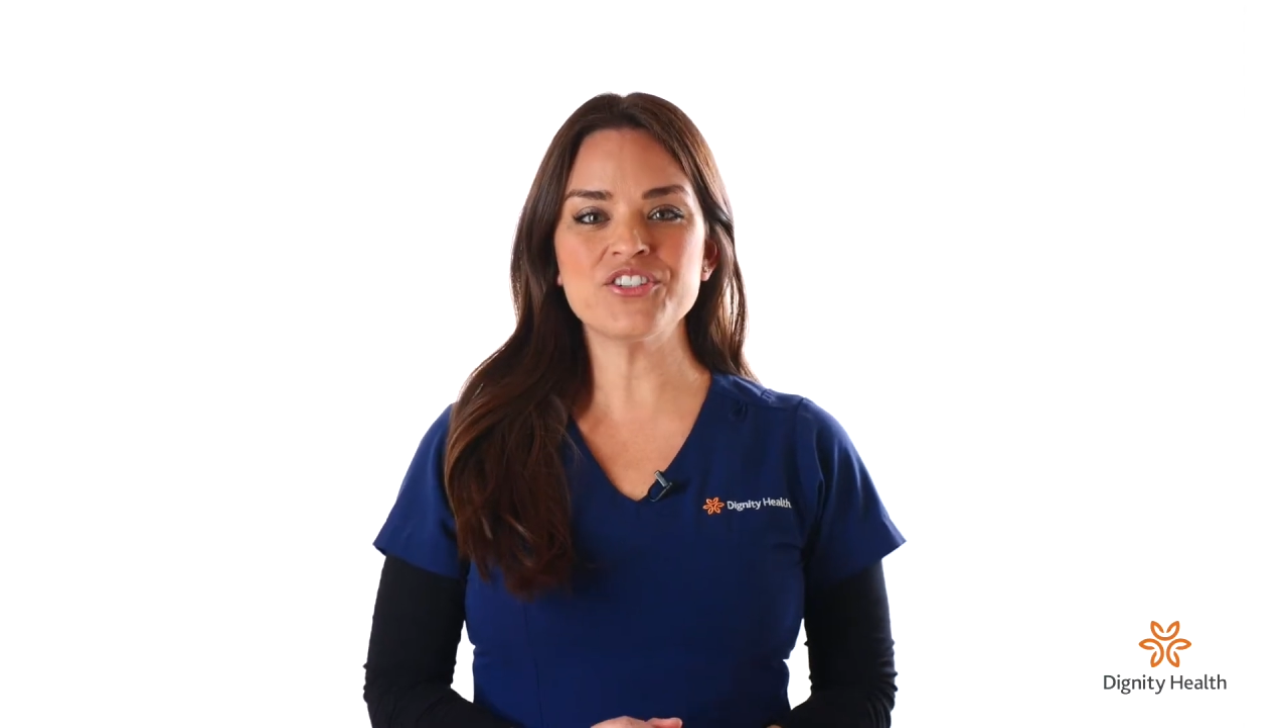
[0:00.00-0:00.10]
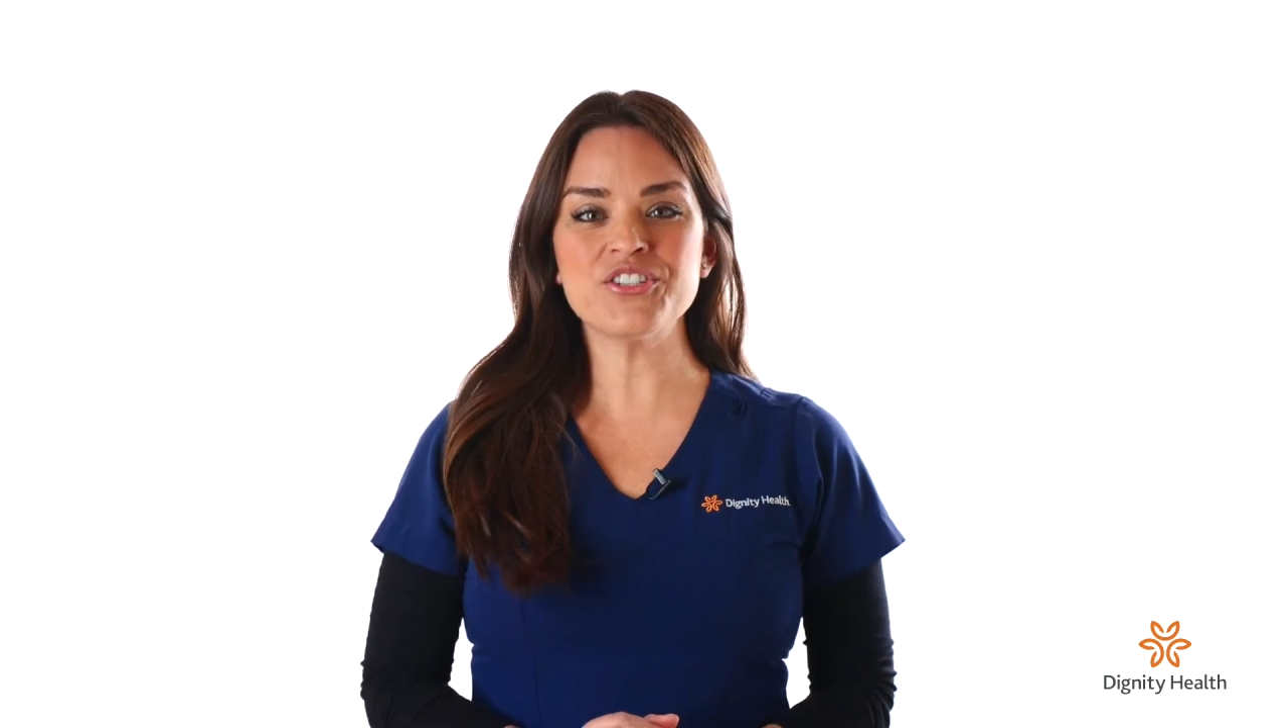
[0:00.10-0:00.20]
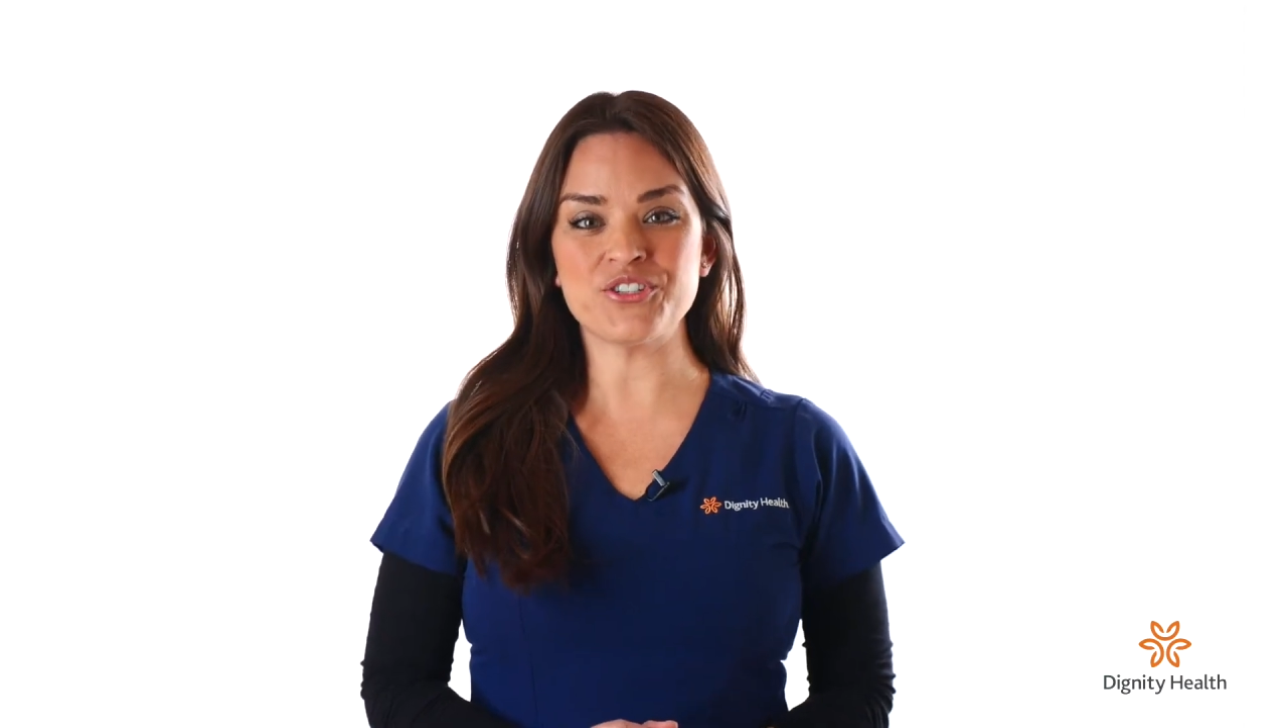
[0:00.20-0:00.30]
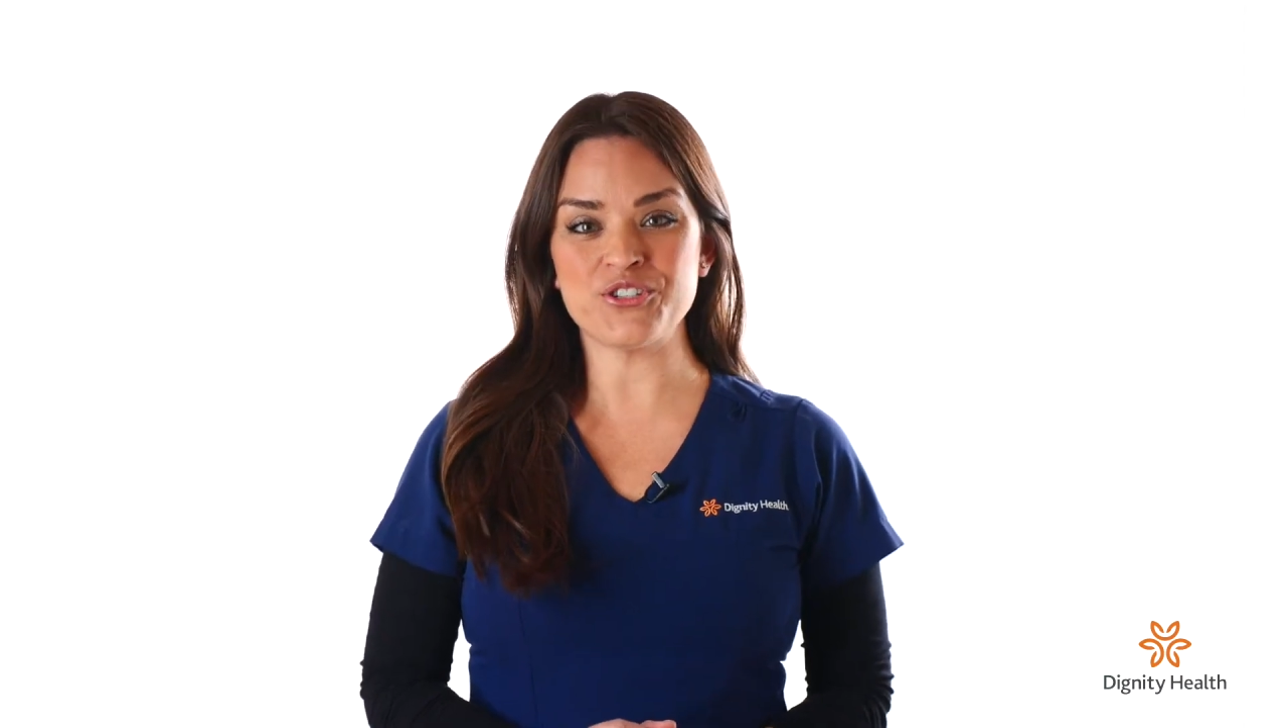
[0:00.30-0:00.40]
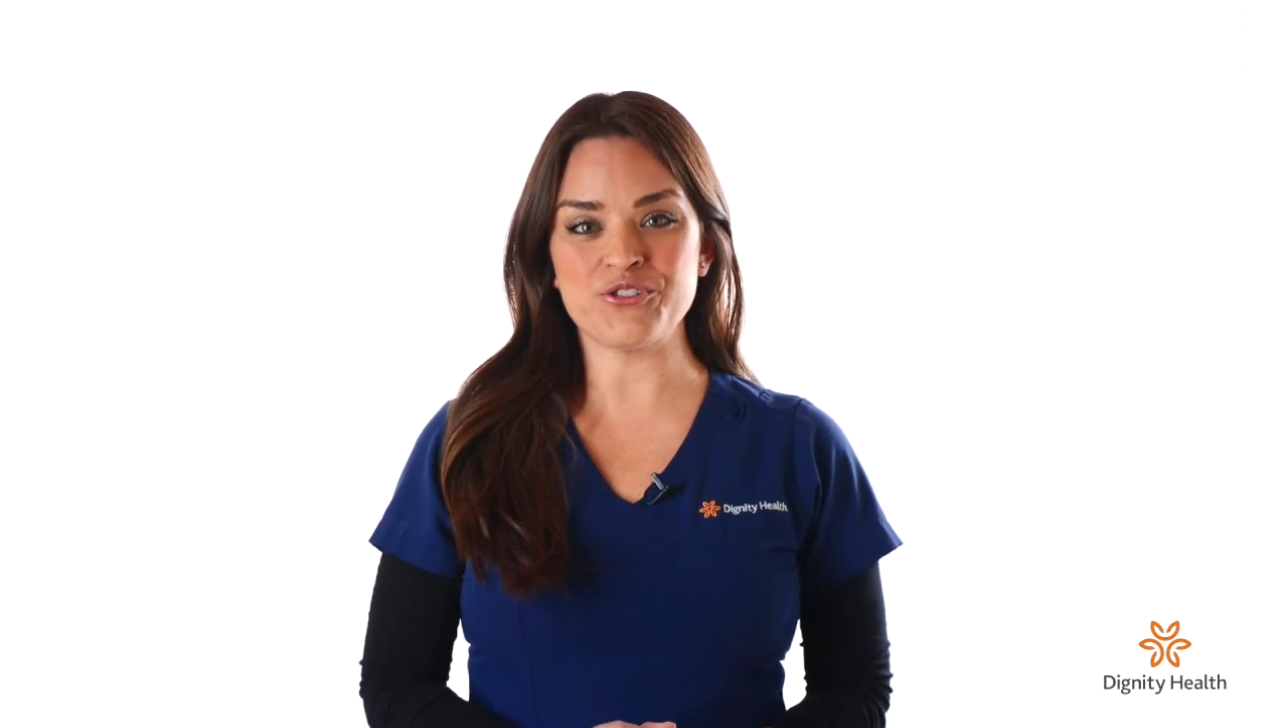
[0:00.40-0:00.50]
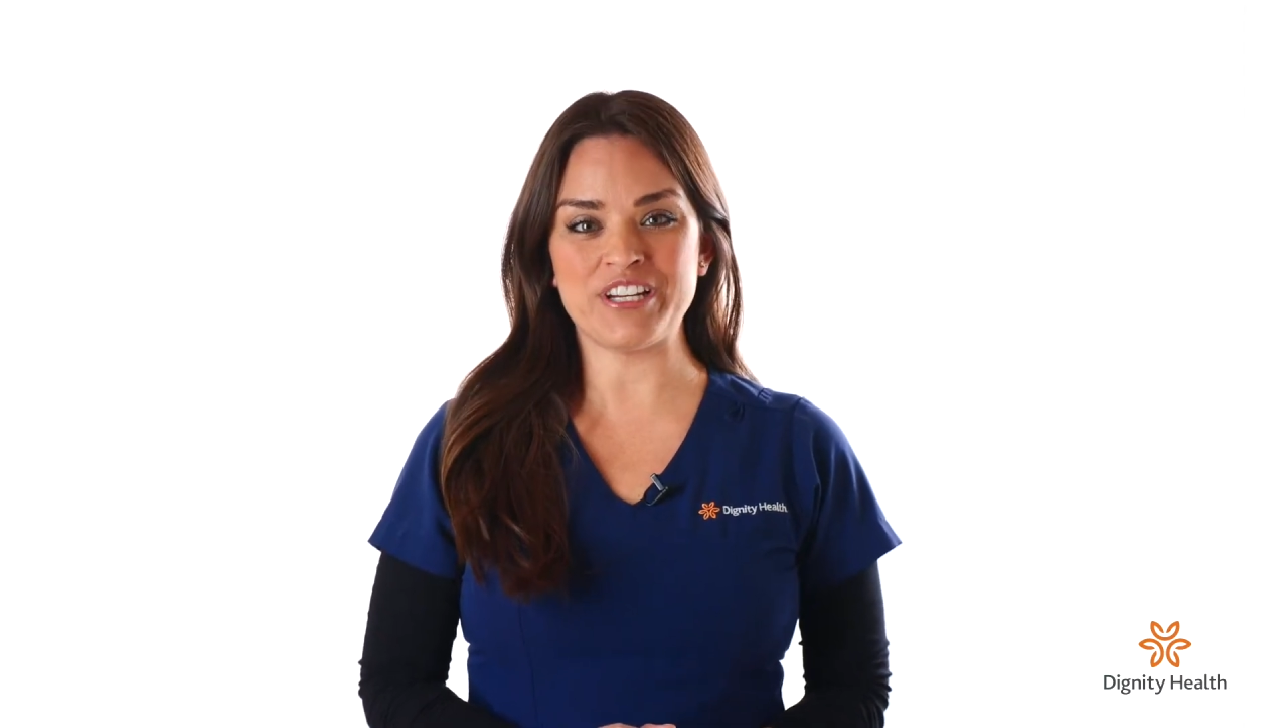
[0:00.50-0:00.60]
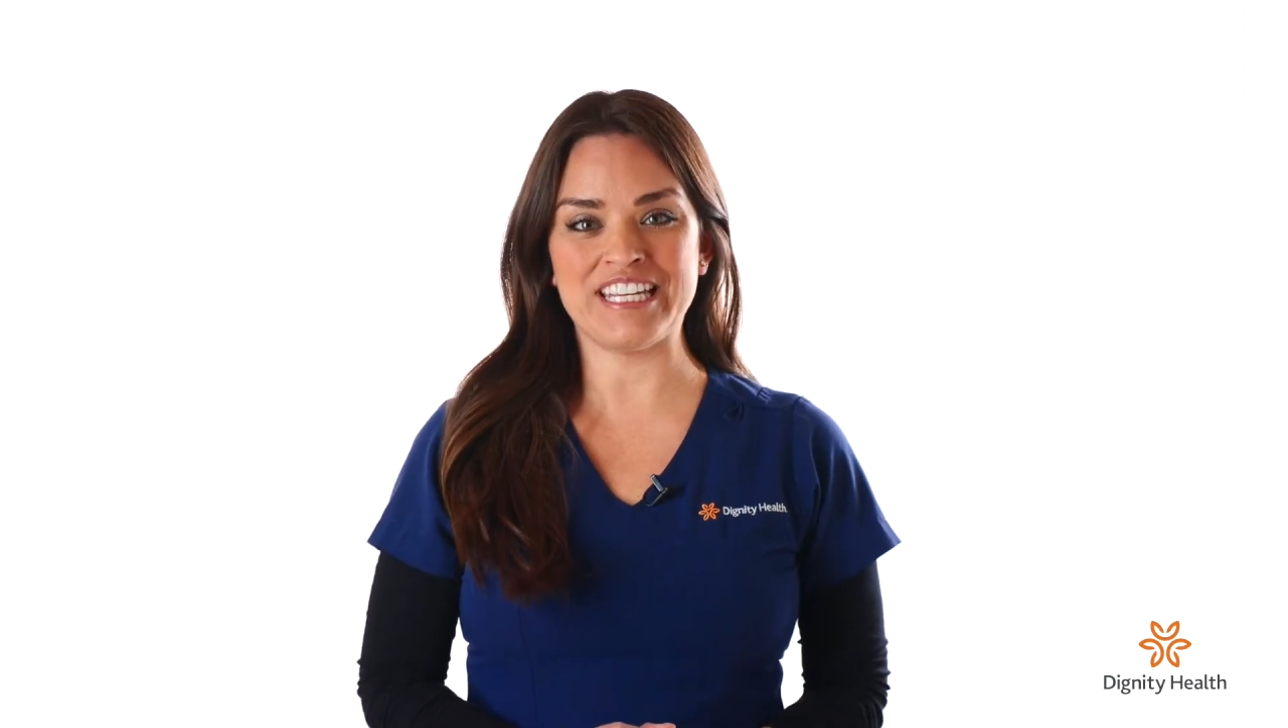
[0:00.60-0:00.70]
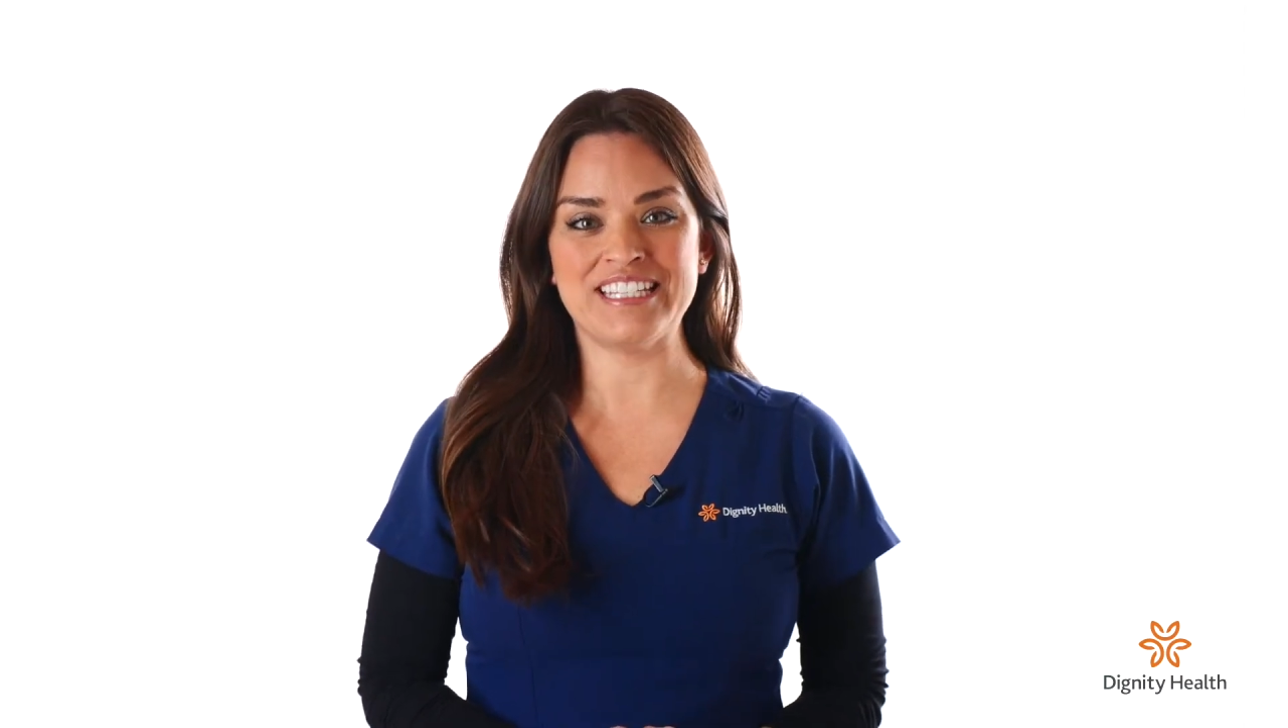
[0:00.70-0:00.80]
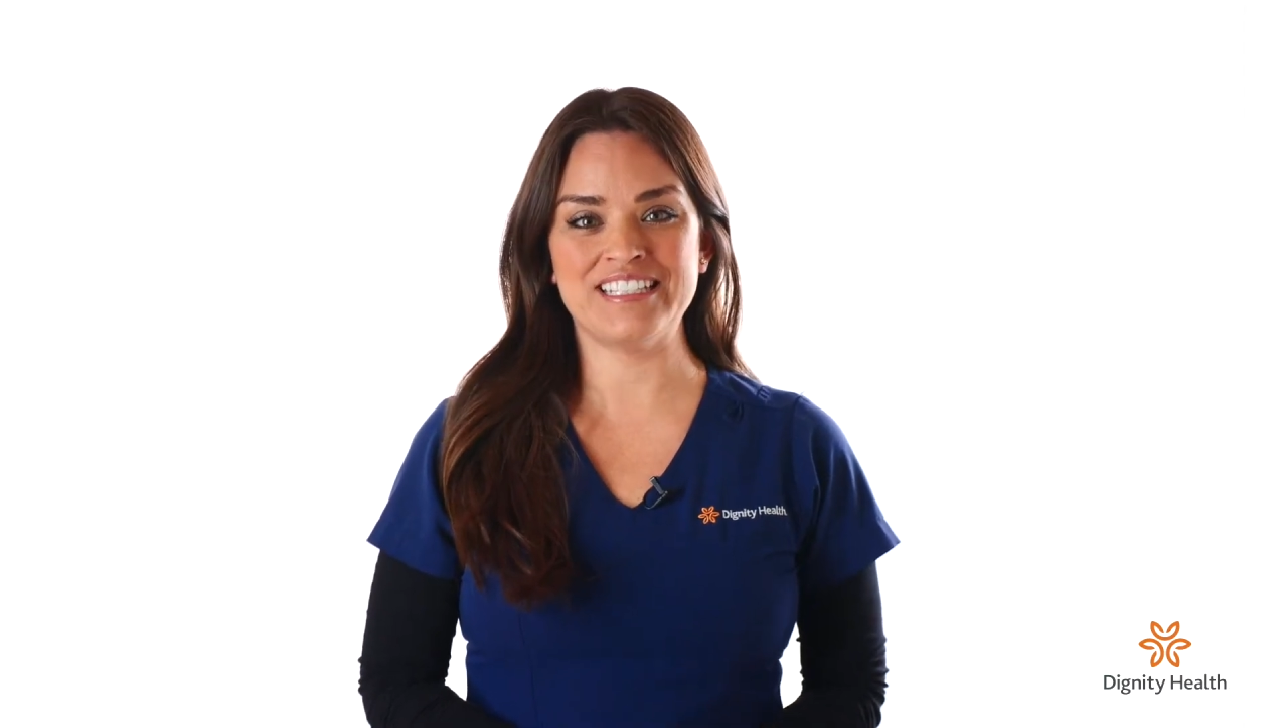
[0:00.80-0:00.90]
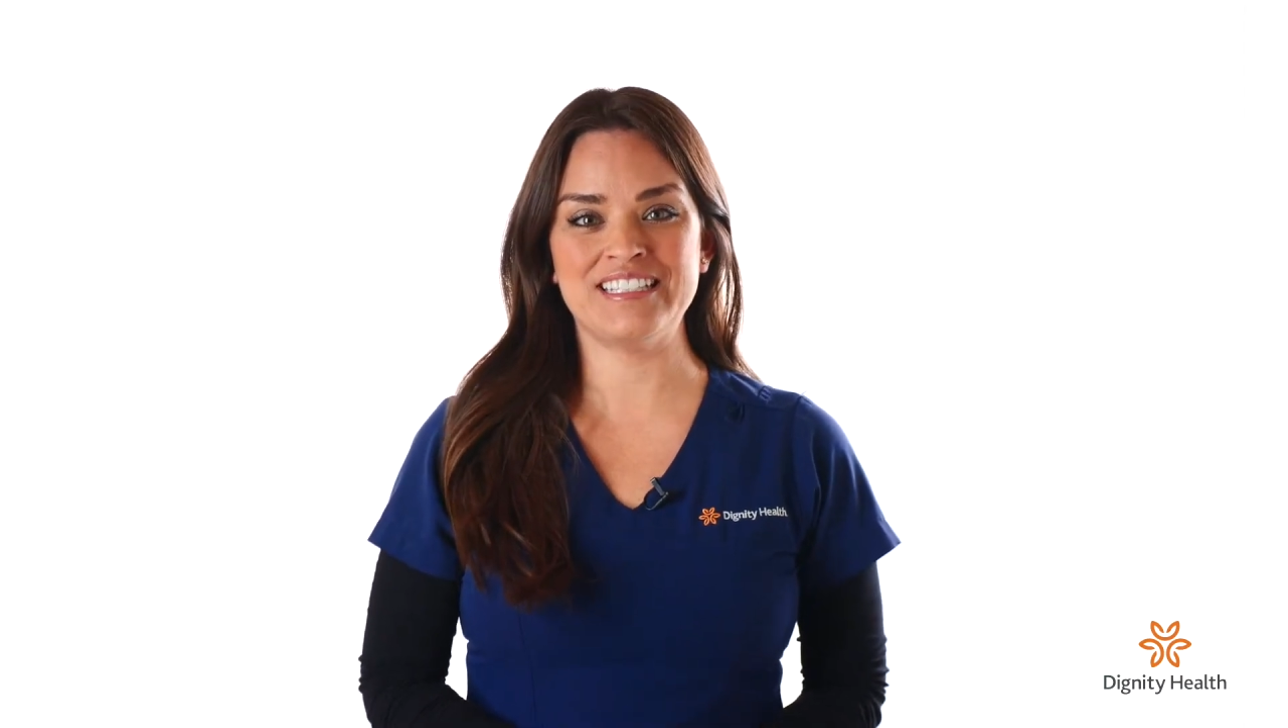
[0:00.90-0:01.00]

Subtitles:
surgery.